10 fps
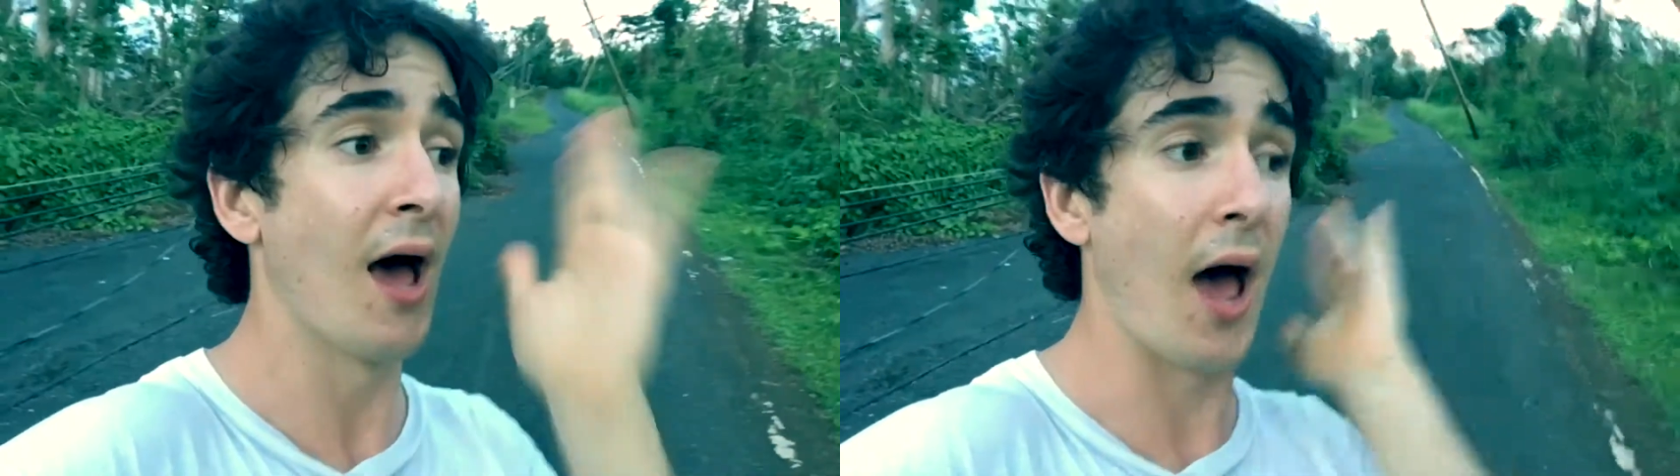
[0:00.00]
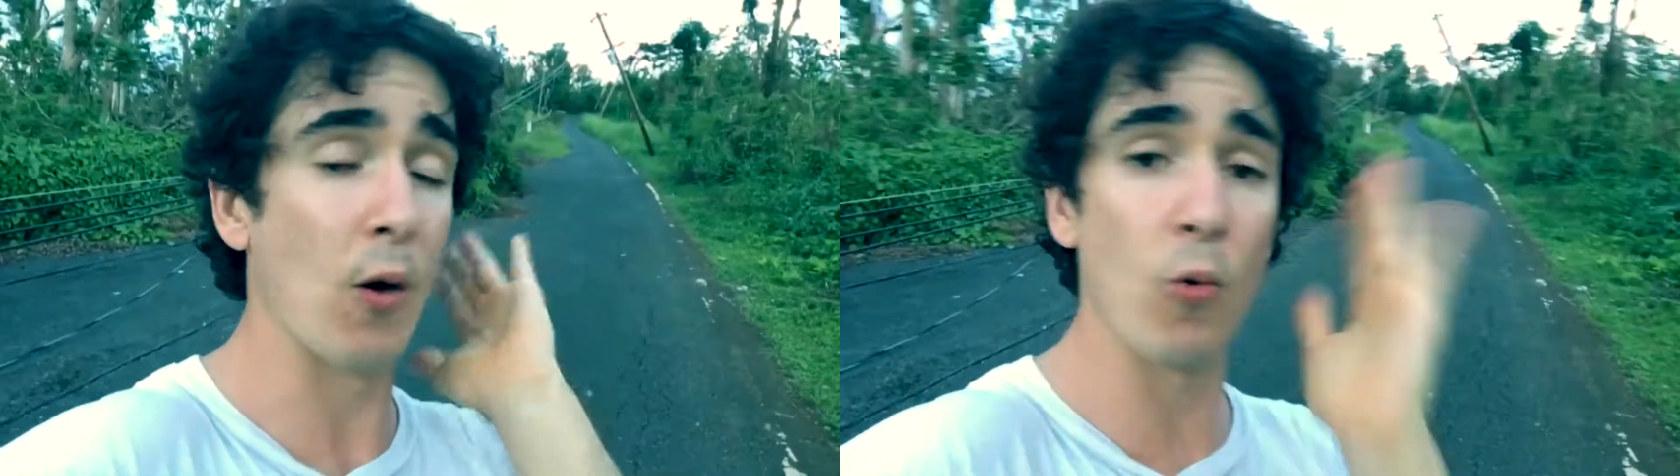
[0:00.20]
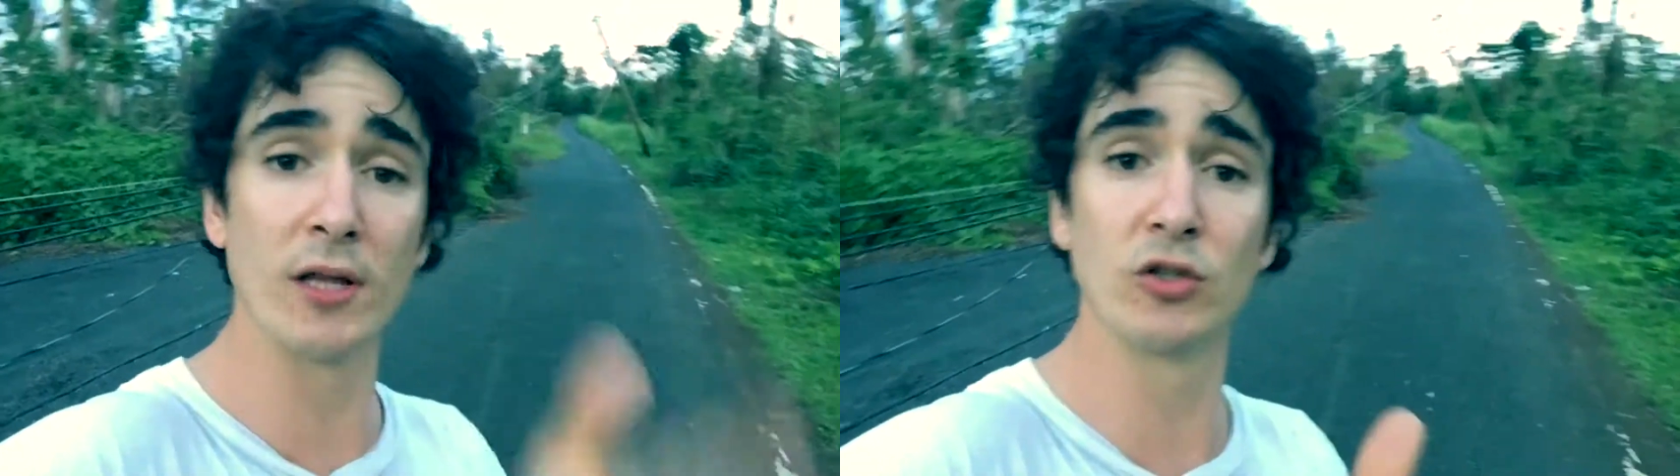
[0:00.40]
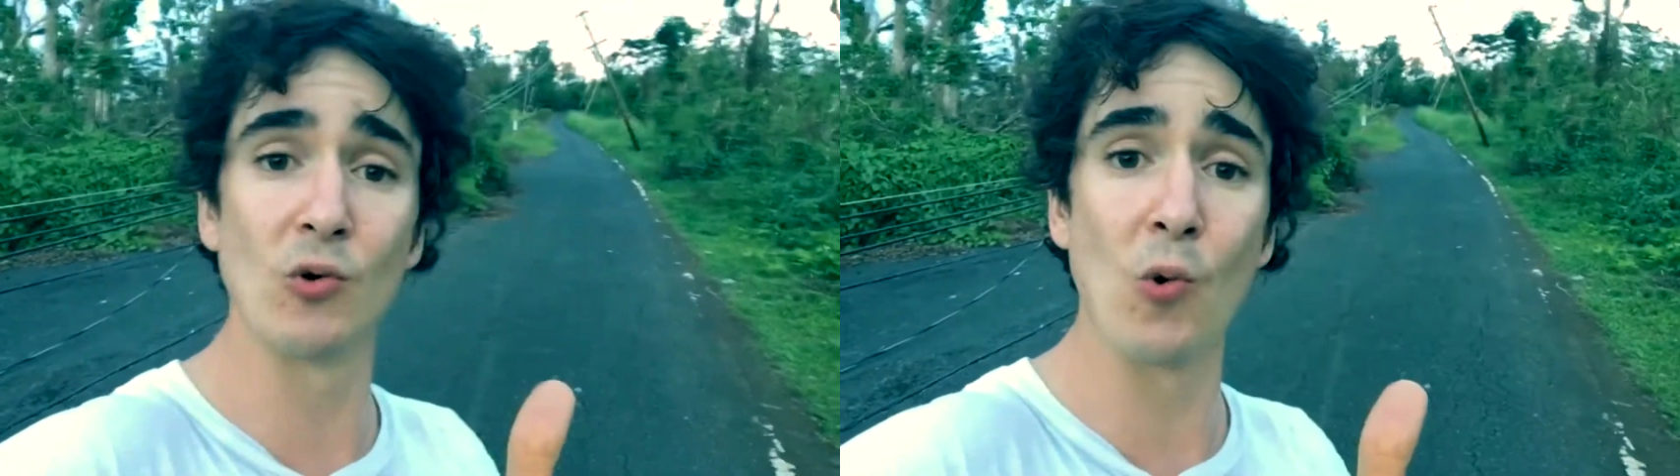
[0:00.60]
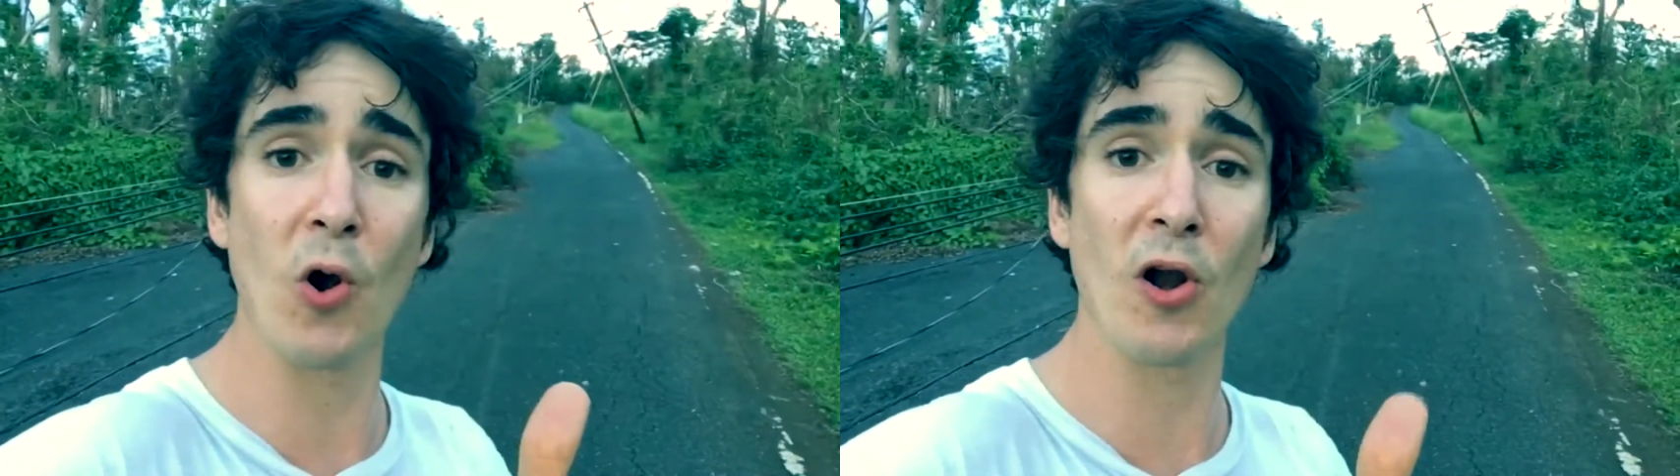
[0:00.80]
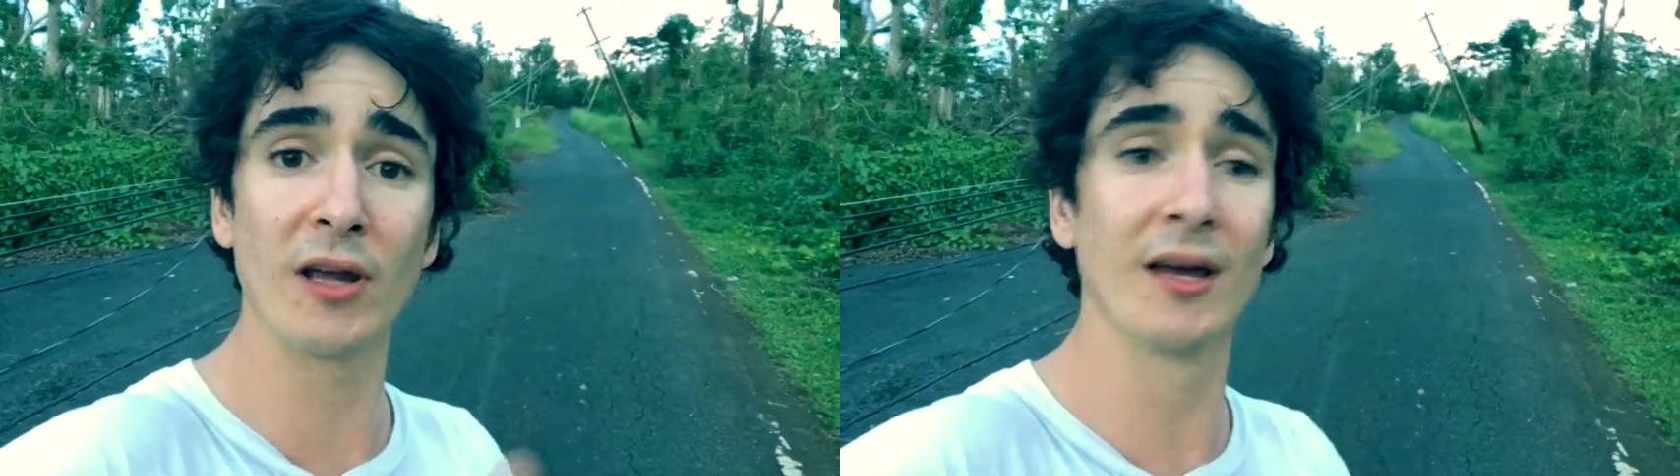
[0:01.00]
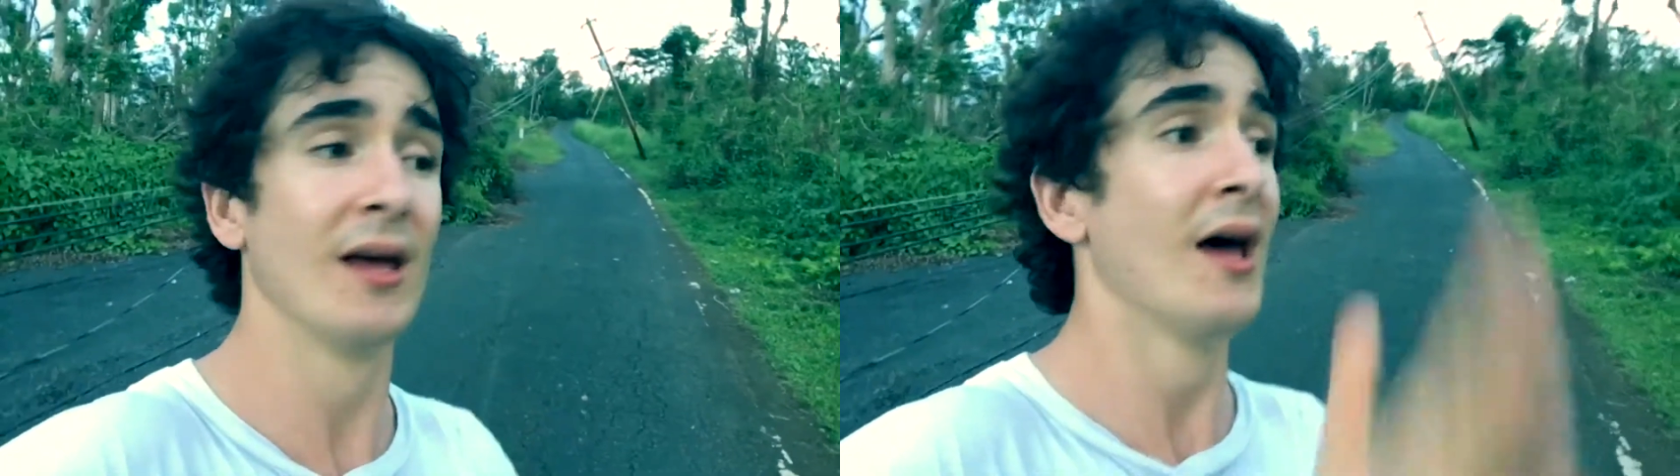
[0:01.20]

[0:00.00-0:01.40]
I went to work.